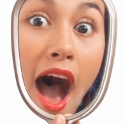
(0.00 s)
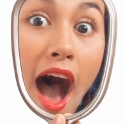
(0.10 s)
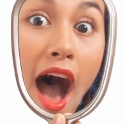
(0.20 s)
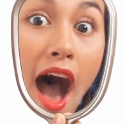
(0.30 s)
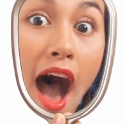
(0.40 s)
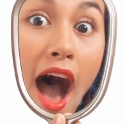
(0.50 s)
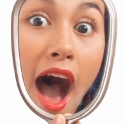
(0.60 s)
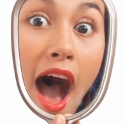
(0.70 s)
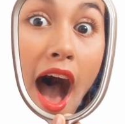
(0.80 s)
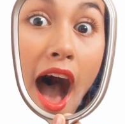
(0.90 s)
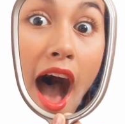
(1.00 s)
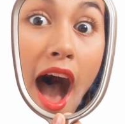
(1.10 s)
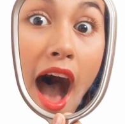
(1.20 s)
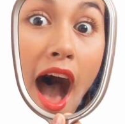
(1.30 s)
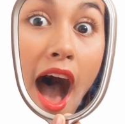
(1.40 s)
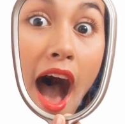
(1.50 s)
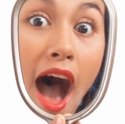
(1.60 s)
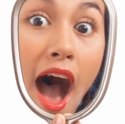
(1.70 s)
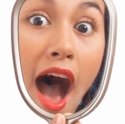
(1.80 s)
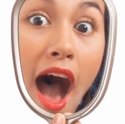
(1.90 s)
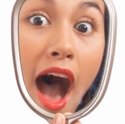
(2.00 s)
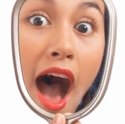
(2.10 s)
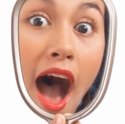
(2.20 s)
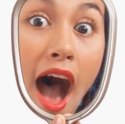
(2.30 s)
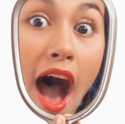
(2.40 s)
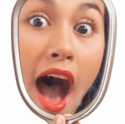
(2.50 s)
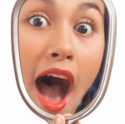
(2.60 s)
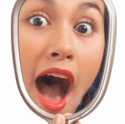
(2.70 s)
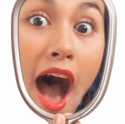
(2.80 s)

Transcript: No one is speaking in this clip.